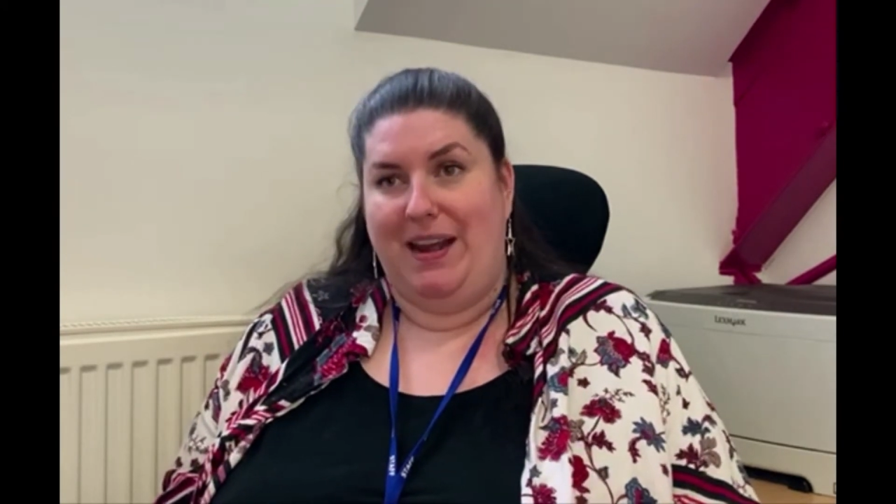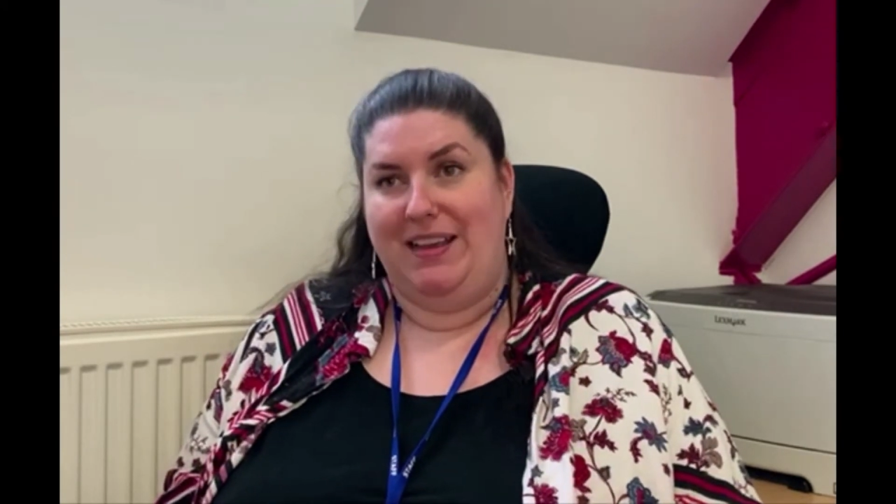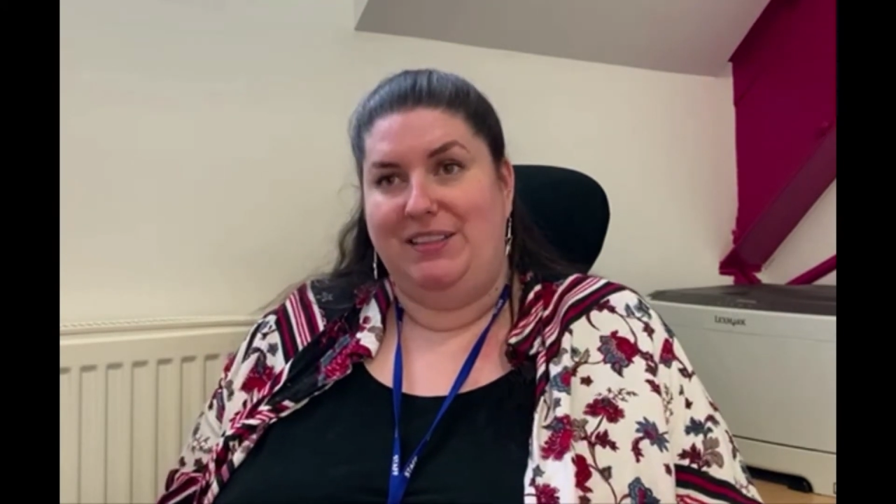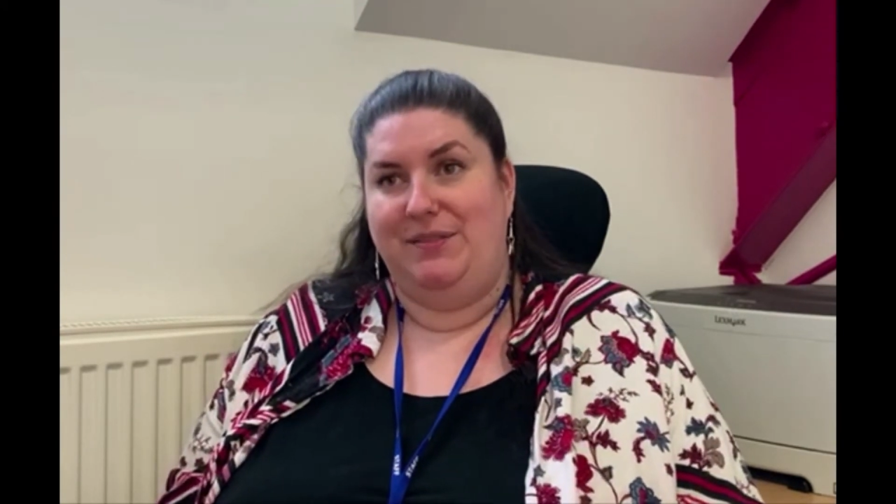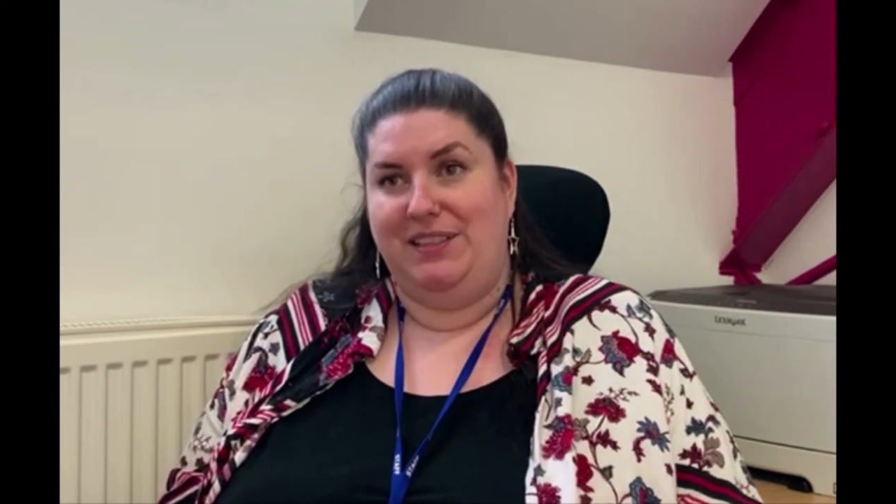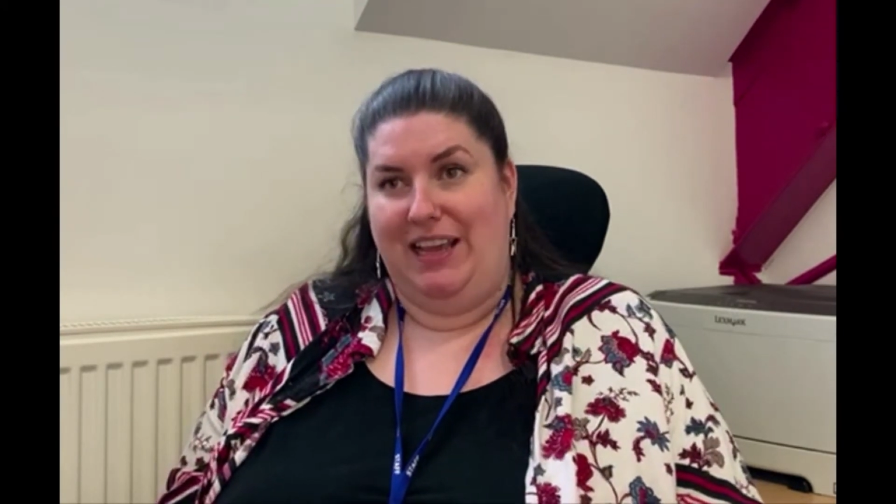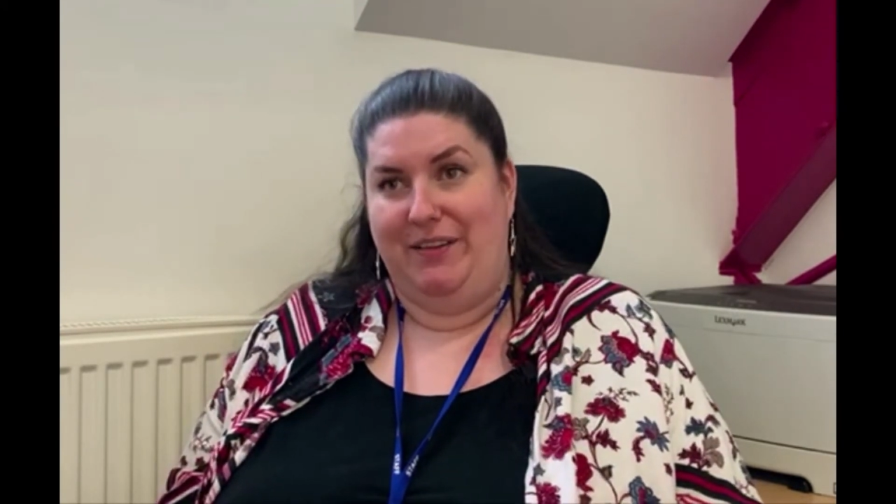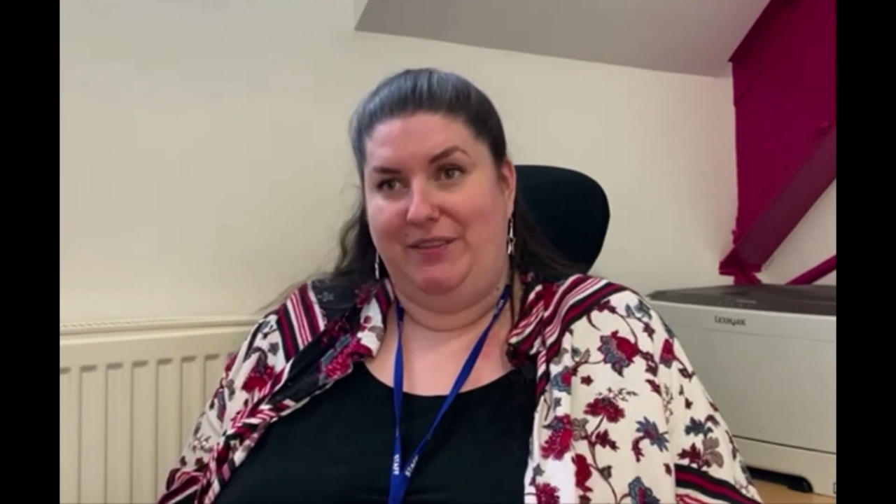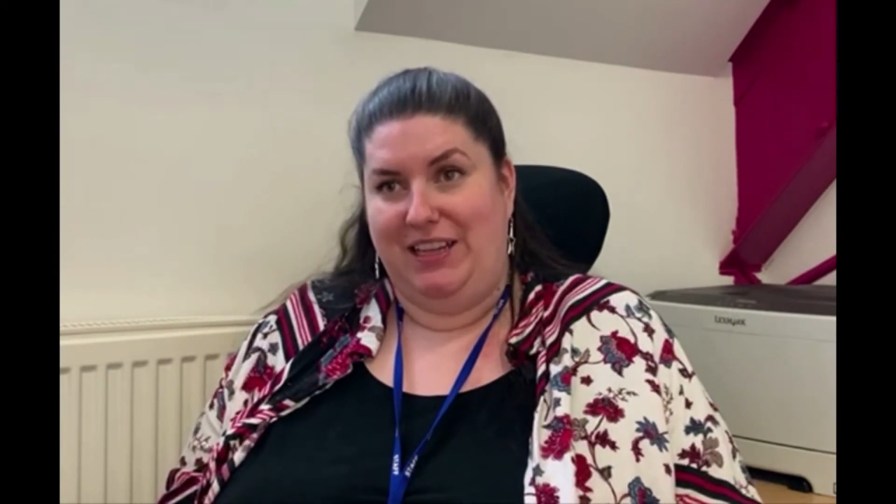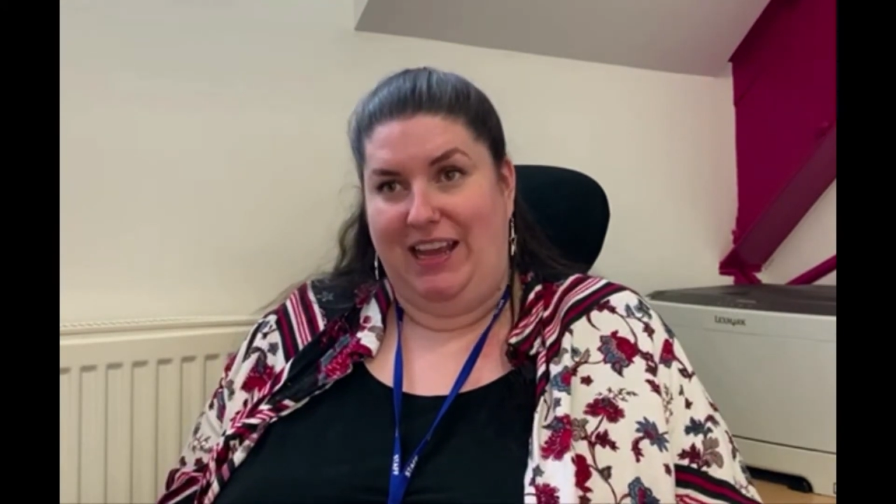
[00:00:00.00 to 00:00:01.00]
place of
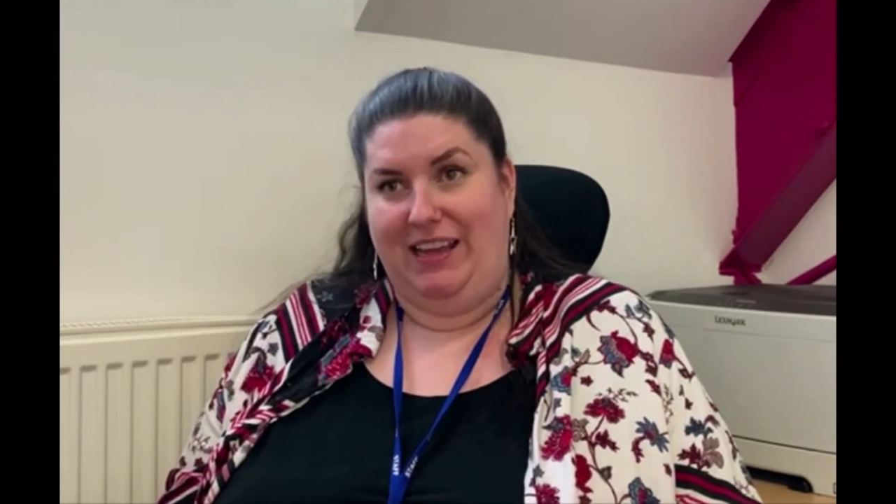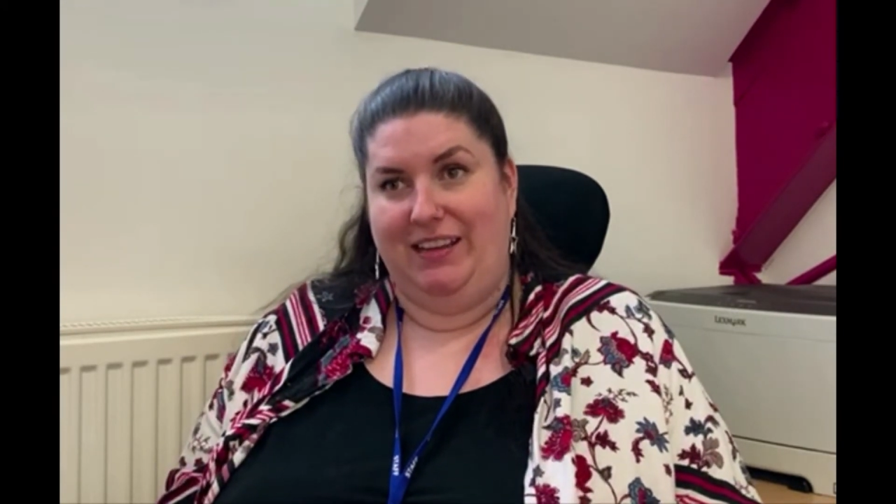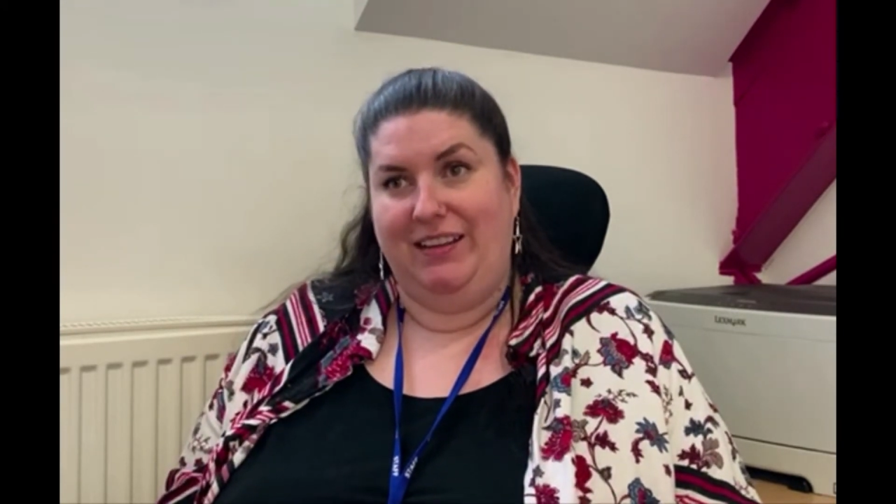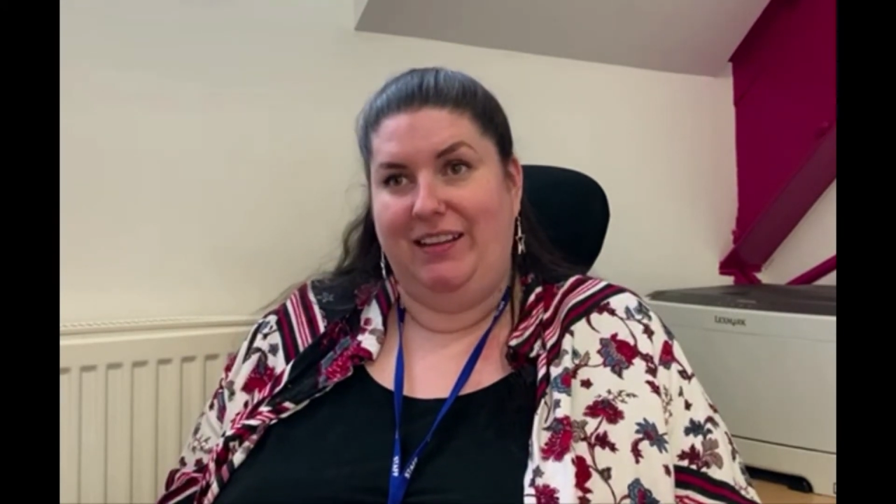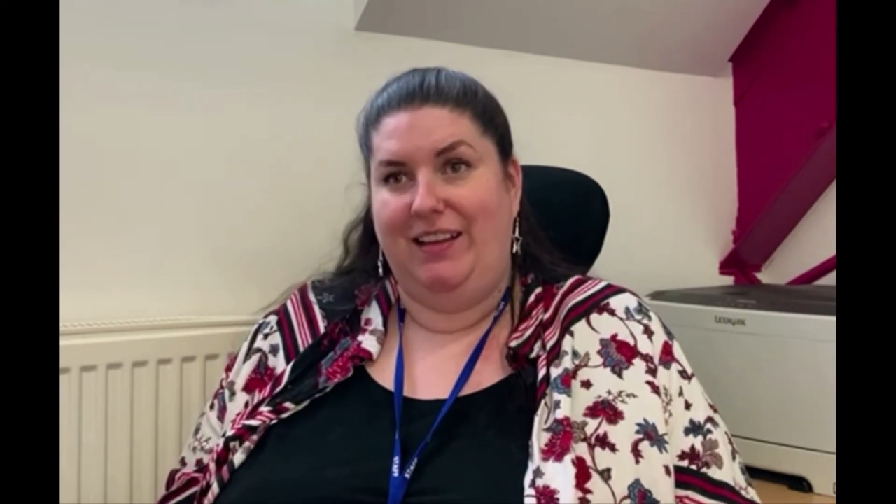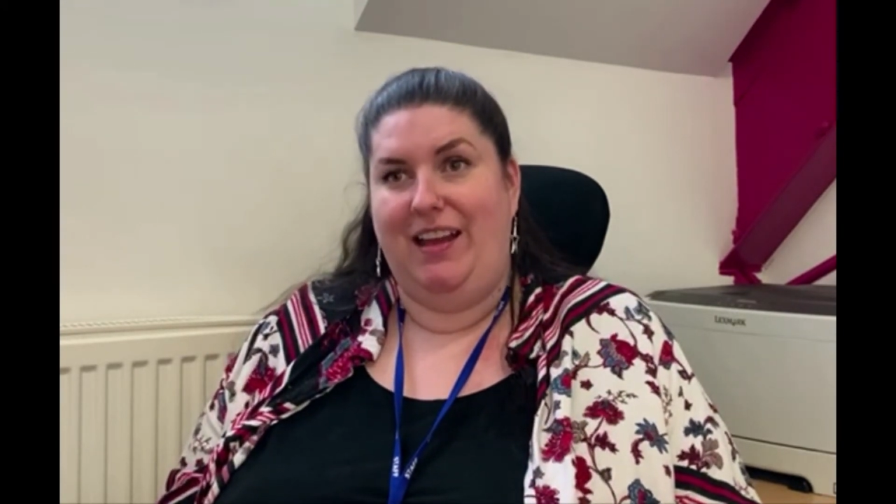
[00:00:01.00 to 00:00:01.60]
safety